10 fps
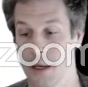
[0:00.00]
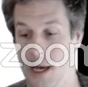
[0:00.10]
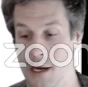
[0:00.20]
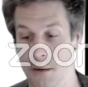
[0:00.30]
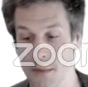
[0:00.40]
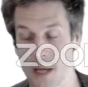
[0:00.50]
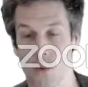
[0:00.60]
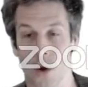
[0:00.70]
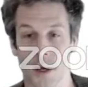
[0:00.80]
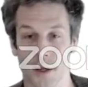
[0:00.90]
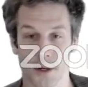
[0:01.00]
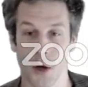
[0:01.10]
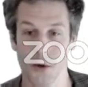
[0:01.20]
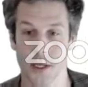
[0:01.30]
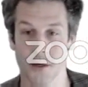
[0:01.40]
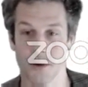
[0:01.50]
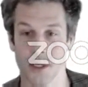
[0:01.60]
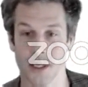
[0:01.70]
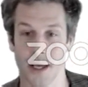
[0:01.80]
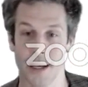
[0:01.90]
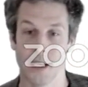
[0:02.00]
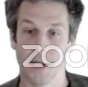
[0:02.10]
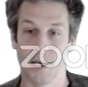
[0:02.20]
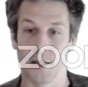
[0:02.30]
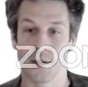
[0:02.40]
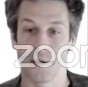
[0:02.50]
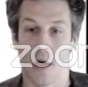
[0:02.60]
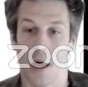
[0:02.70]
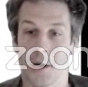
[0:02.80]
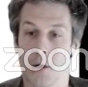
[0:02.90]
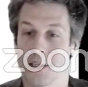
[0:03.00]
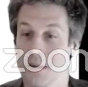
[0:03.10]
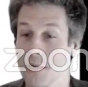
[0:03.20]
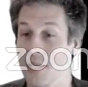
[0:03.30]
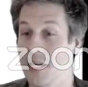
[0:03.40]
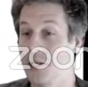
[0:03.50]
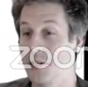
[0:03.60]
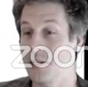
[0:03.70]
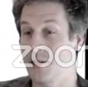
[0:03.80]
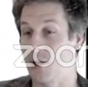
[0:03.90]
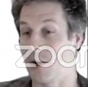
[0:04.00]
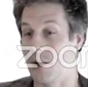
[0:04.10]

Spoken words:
And I'll make one other note here, which is that not all simulations are